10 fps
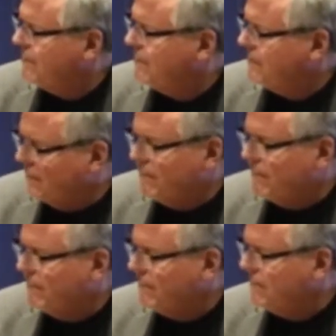
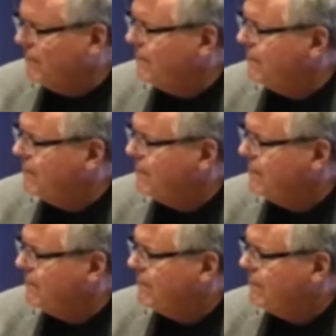
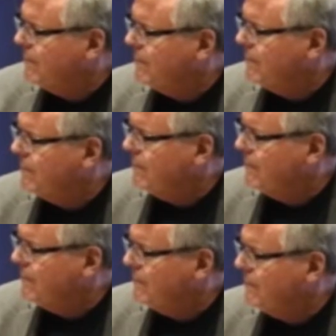
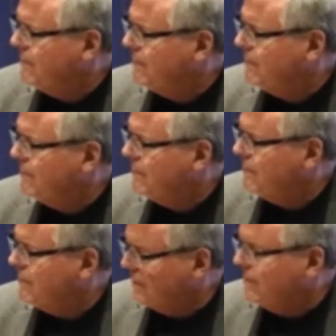
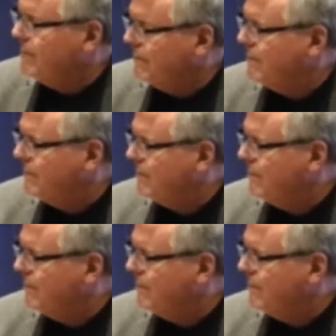(not speaking)